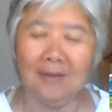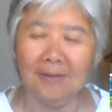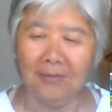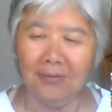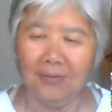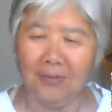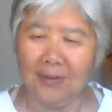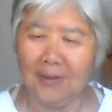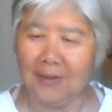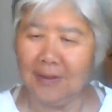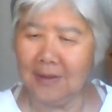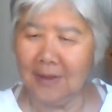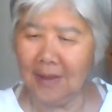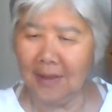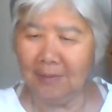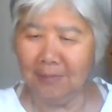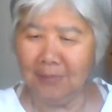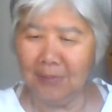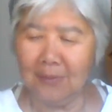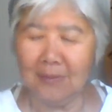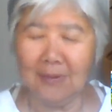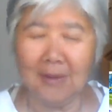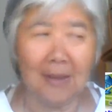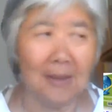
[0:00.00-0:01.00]
for
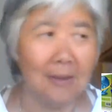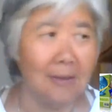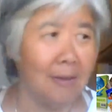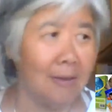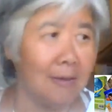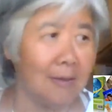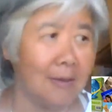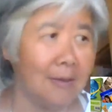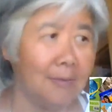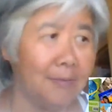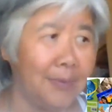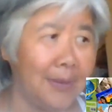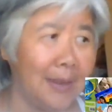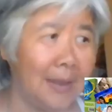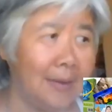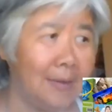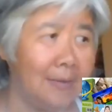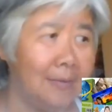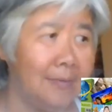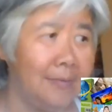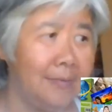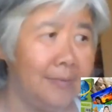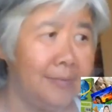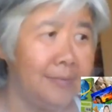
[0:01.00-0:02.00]
example, they talk
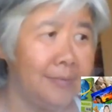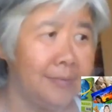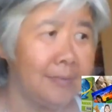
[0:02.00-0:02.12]
about